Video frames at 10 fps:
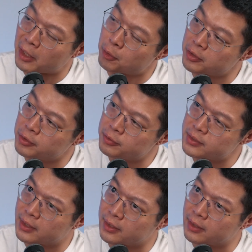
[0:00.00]
are going to
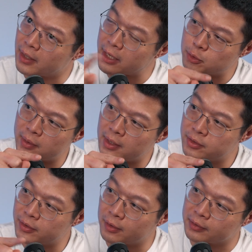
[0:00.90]
use the
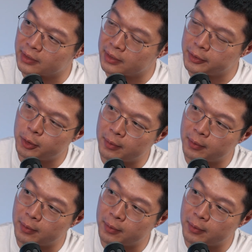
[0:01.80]
H100 or the new